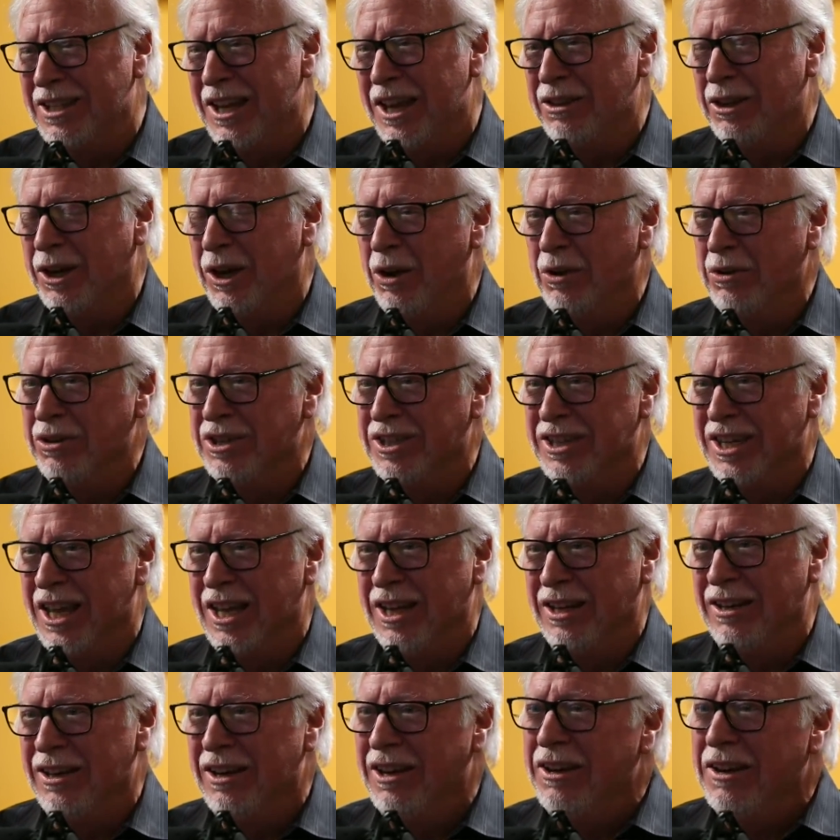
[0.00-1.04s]
Seth Godin
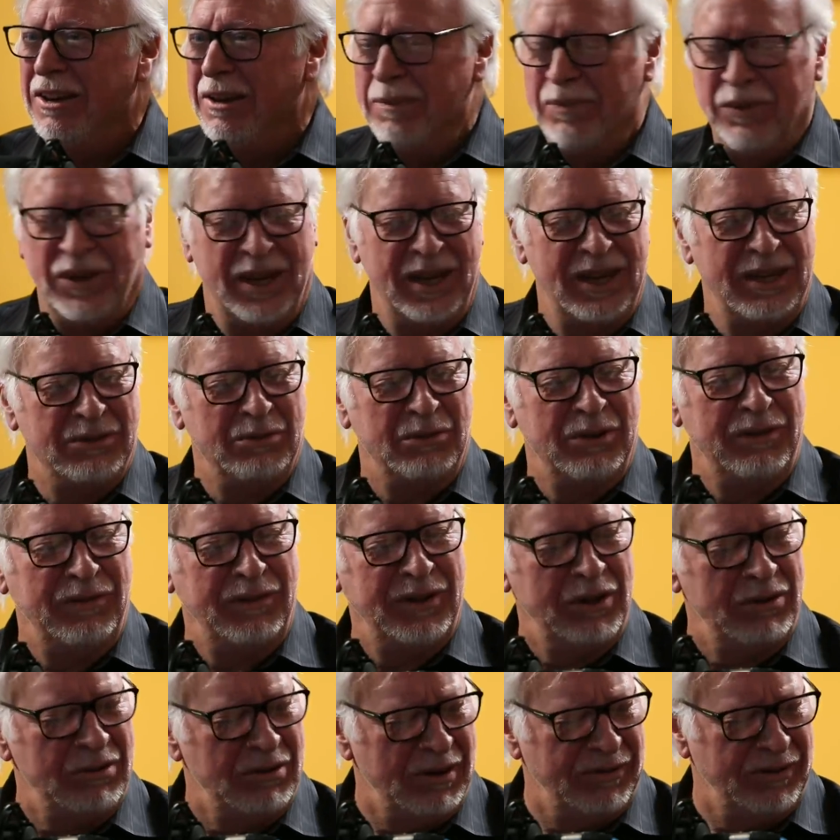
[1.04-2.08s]
said, his
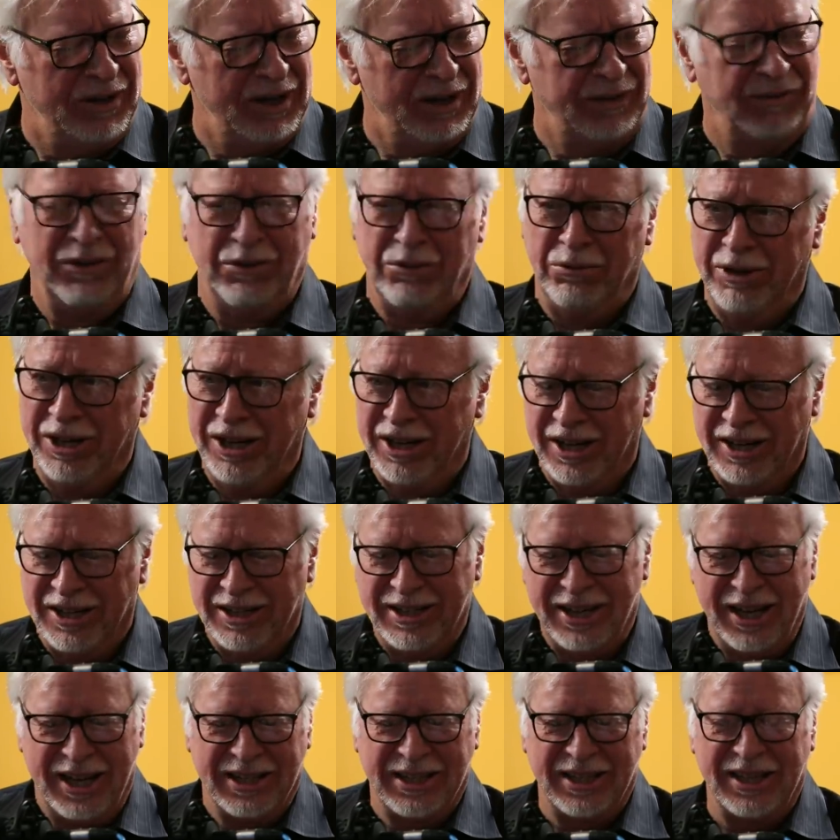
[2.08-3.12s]
review of it, if you read
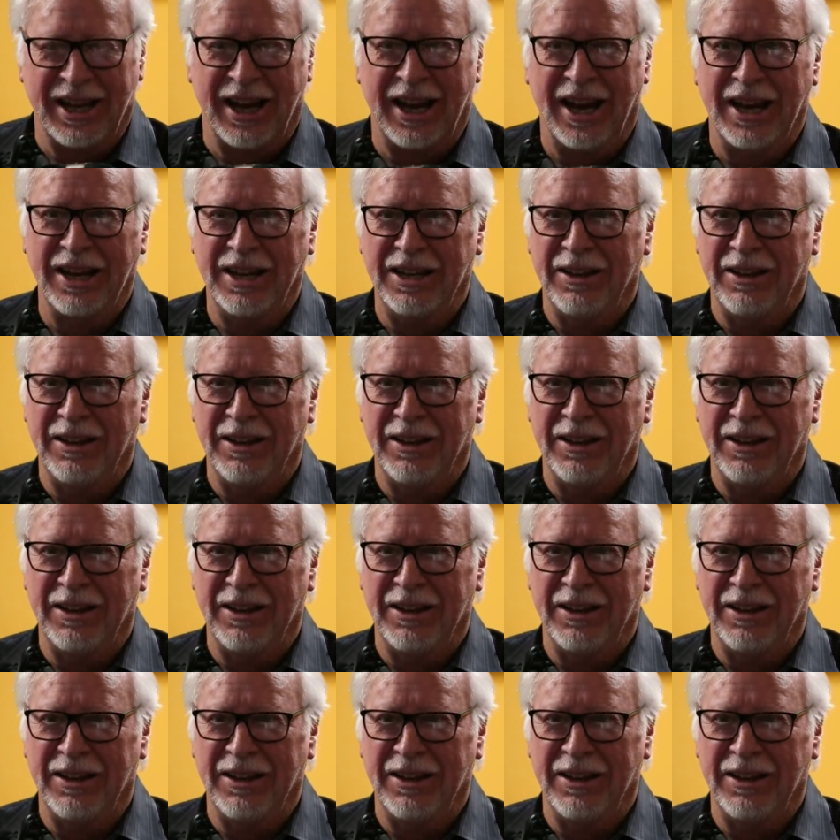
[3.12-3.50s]
it, says,